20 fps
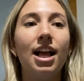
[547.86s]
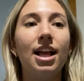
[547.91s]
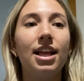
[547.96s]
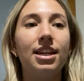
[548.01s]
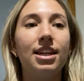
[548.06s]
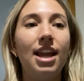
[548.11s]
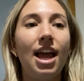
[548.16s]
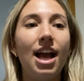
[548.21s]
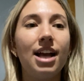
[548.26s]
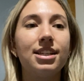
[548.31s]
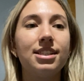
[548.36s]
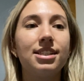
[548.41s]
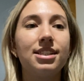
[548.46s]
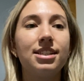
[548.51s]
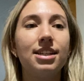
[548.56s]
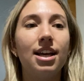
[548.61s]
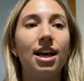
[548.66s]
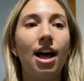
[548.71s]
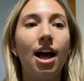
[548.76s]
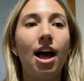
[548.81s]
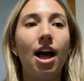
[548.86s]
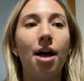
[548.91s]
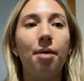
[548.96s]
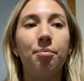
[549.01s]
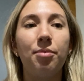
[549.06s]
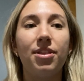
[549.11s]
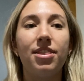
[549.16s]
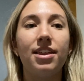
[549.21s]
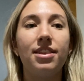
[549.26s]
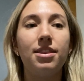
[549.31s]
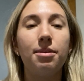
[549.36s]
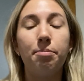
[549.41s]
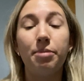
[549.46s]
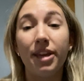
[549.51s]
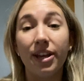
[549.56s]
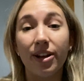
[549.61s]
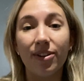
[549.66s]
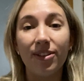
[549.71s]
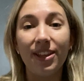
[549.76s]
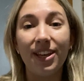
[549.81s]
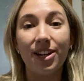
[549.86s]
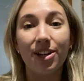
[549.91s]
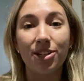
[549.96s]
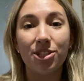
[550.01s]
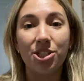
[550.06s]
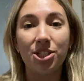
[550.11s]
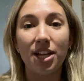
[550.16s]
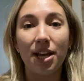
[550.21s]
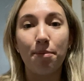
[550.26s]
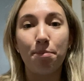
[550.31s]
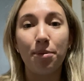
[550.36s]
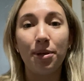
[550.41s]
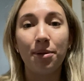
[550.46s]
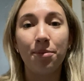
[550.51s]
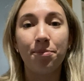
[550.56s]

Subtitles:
Next, within the peer leadership